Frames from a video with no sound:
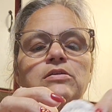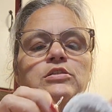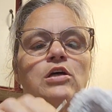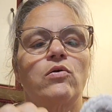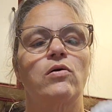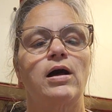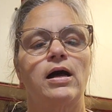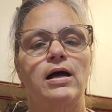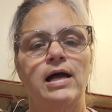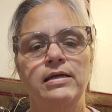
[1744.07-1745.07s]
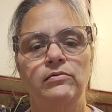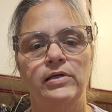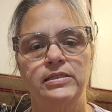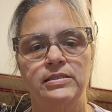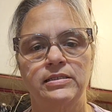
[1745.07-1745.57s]
So I don't
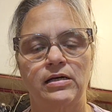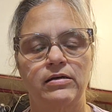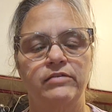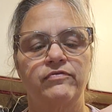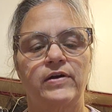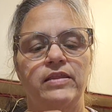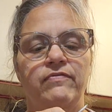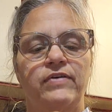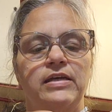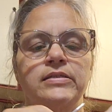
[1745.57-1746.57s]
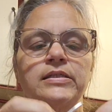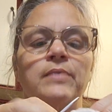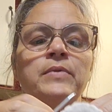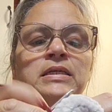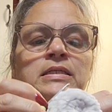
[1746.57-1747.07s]
like to start in front of the face.
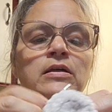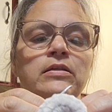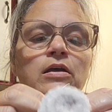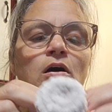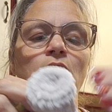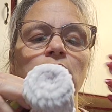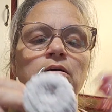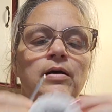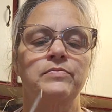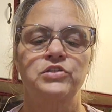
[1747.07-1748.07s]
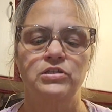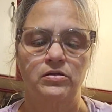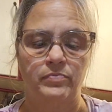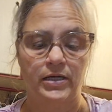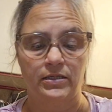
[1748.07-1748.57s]
I'm just going
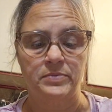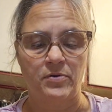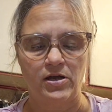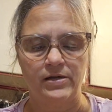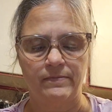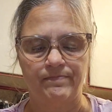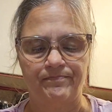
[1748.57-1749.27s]
to pick a spot.